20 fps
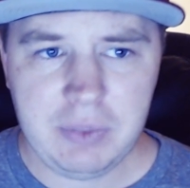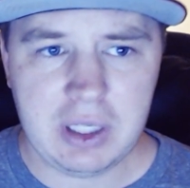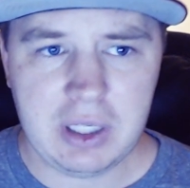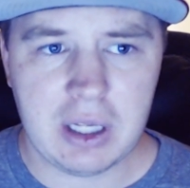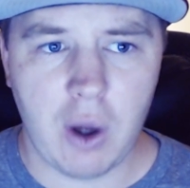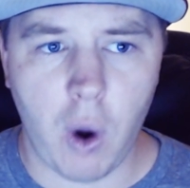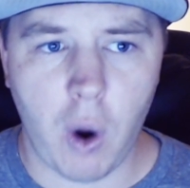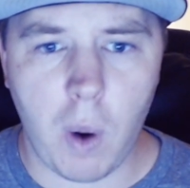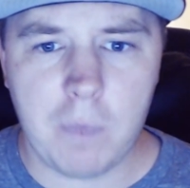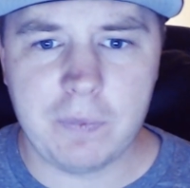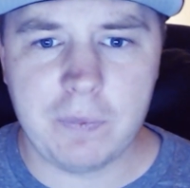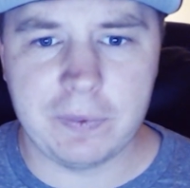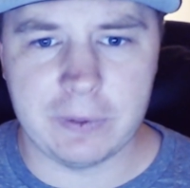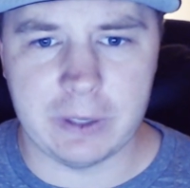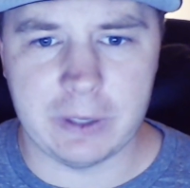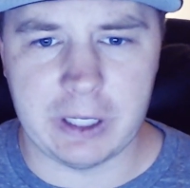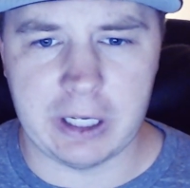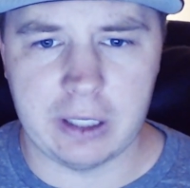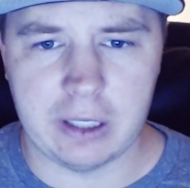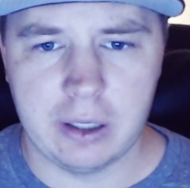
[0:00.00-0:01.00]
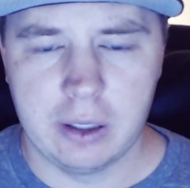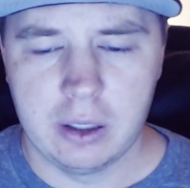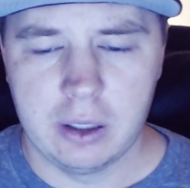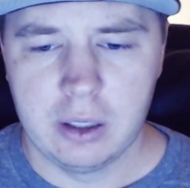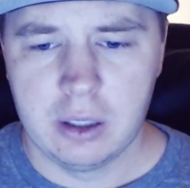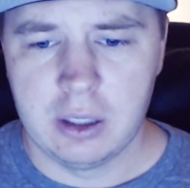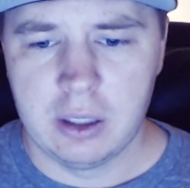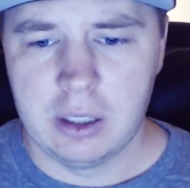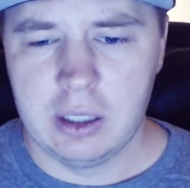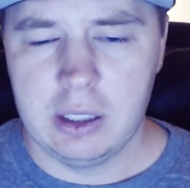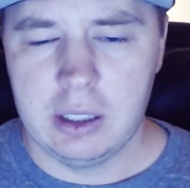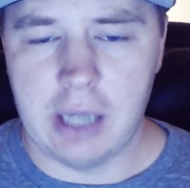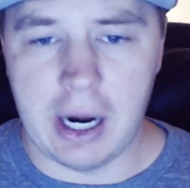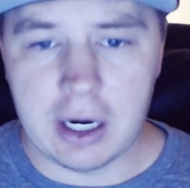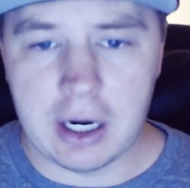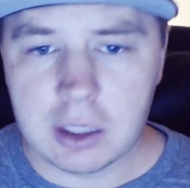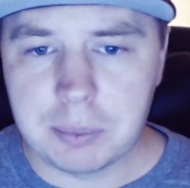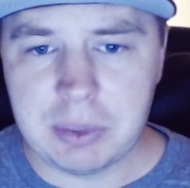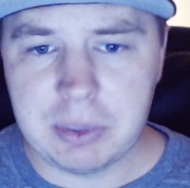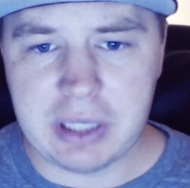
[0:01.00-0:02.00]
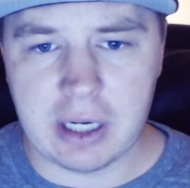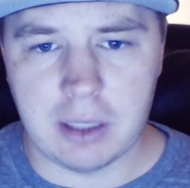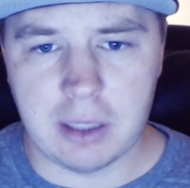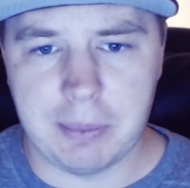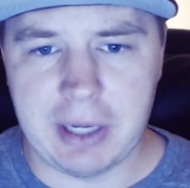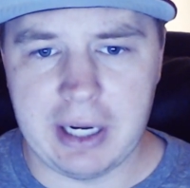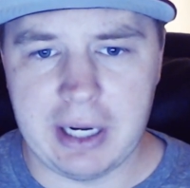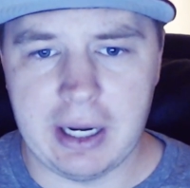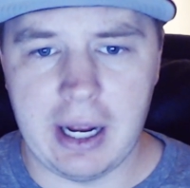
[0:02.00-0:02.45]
Hopefully, Eric Bieniemy